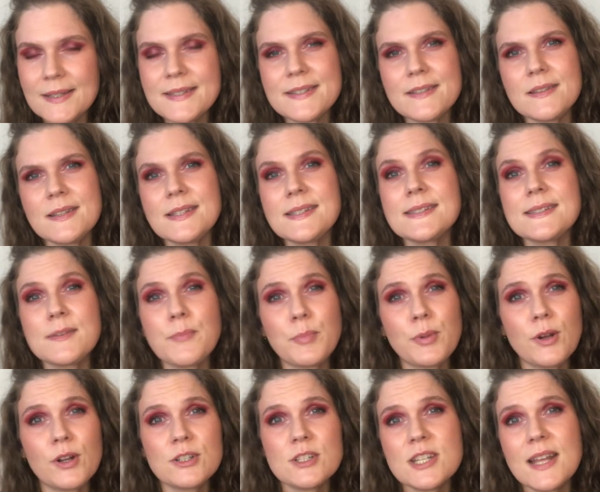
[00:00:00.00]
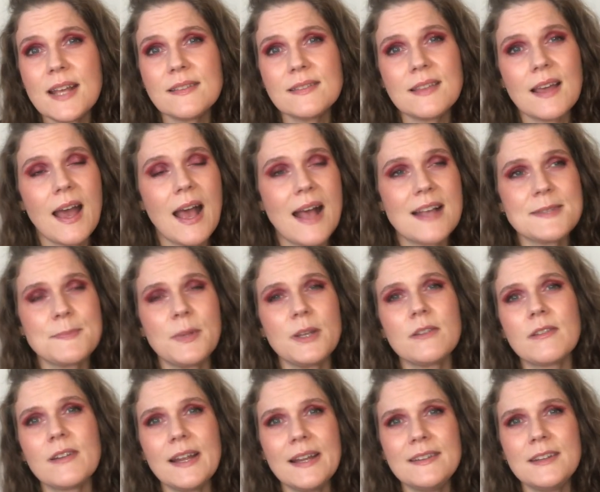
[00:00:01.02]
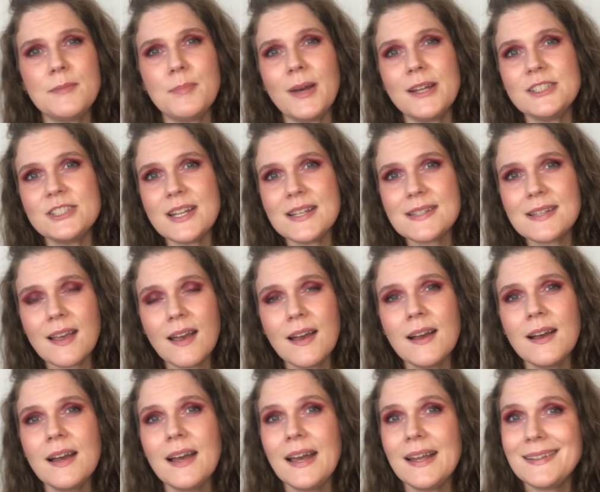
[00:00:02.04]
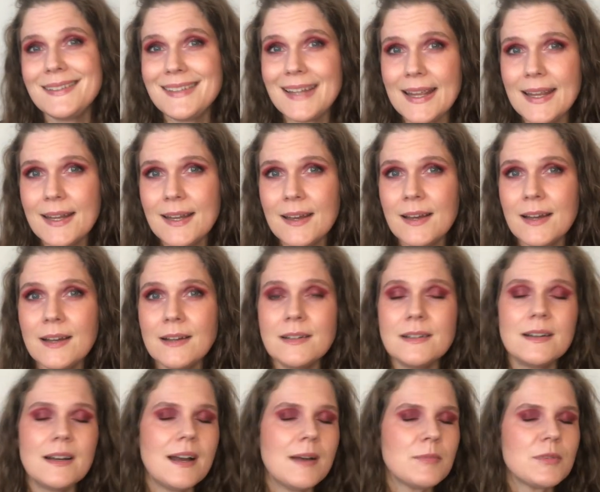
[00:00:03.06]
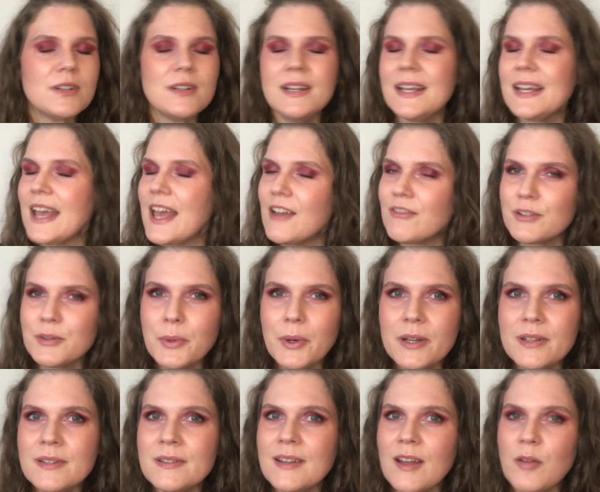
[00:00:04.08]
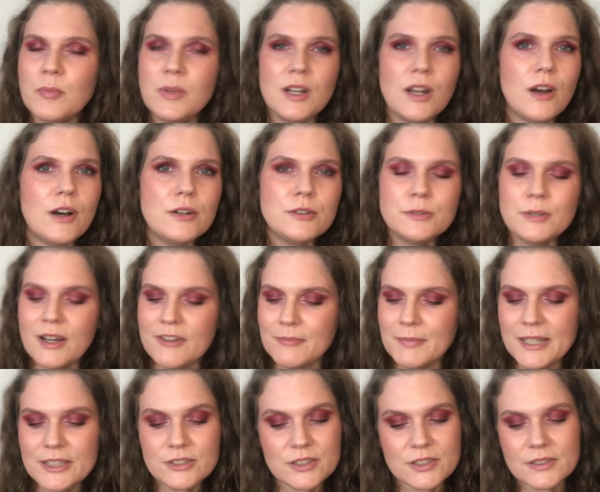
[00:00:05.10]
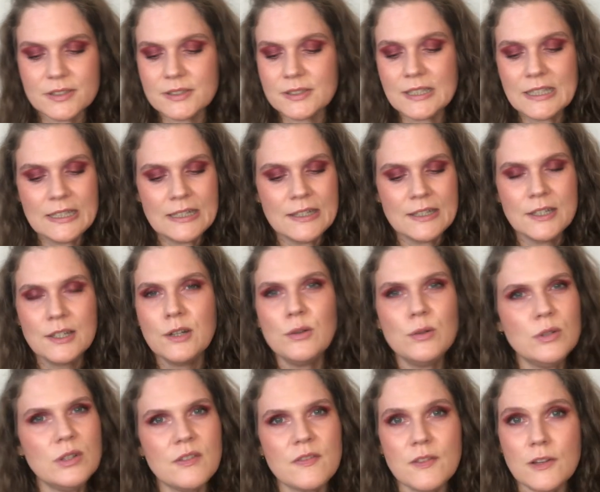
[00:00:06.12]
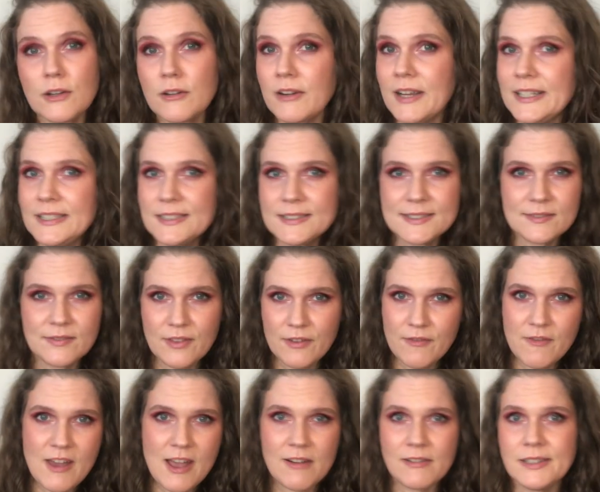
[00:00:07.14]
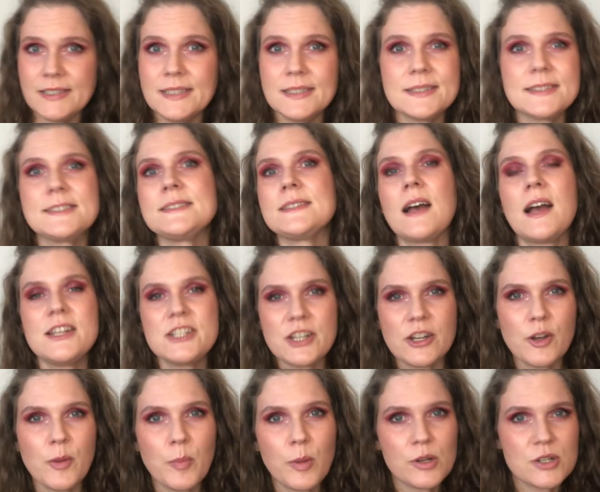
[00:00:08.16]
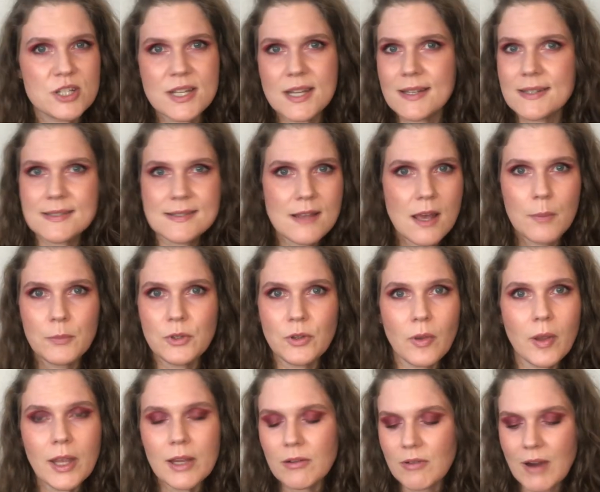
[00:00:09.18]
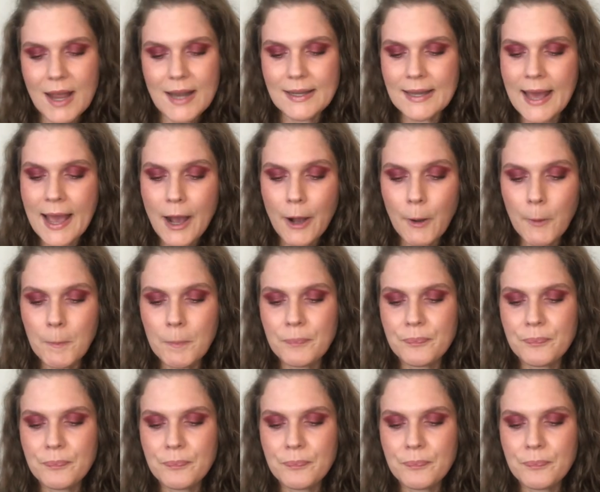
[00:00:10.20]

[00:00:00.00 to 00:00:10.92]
So this is a project that has been created by Jessica and Dana. I'm going to link everyone down below who I've mentioned, all of the creators of the various eyeshadow projects that I'm doing right now.